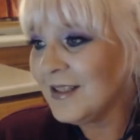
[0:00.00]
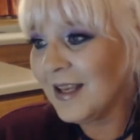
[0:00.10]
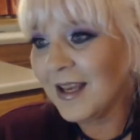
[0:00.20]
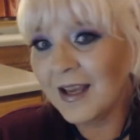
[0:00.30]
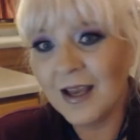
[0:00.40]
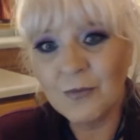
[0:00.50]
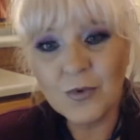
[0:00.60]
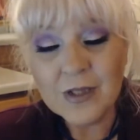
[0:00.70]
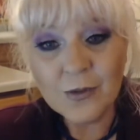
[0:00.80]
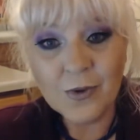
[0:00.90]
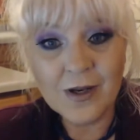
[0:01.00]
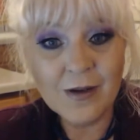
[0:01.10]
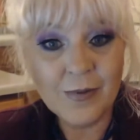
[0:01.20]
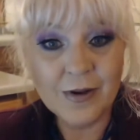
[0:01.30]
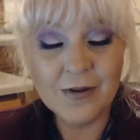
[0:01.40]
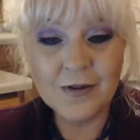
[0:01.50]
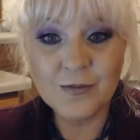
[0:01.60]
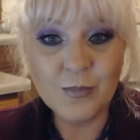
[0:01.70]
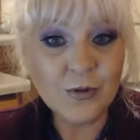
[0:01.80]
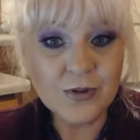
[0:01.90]
I really wanted a pair of those
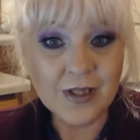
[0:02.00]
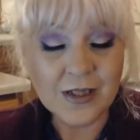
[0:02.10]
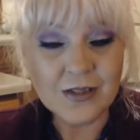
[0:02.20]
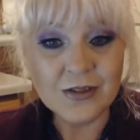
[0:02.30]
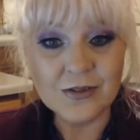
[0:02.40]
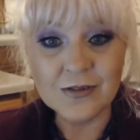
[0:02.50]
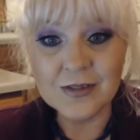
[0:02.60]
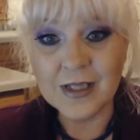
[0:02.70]
blue tennis shoes,